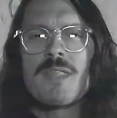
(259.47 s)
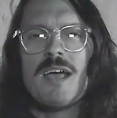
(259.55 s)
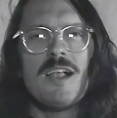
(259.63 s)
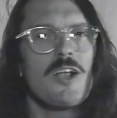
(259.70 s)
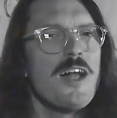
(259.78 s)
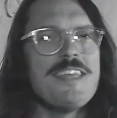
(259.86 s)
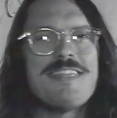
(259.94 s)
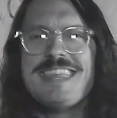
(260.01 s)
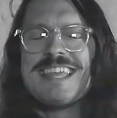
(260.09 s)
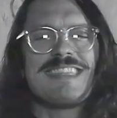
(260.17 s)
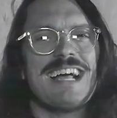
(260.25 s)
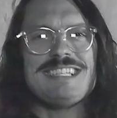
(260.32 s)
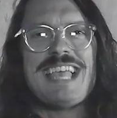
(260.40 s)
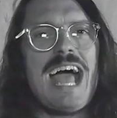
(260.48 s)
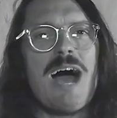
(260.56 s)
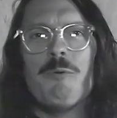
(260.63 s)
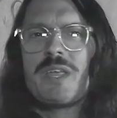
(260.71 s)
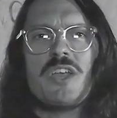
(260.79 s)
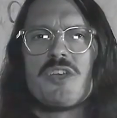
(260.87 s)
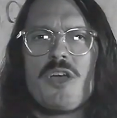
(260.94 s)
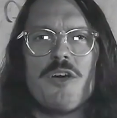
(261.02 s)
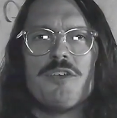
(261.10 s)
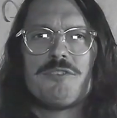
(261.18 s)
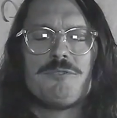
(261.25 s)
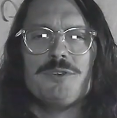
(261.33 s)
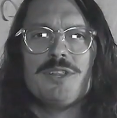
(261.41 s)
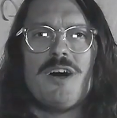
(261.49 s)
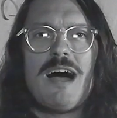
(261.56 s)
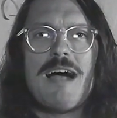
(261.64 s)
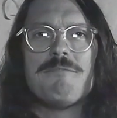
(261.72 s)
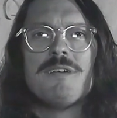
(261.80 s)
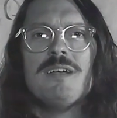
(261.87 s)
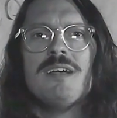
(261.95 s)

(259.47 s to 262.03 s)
And I kind of think that's how we can go through life.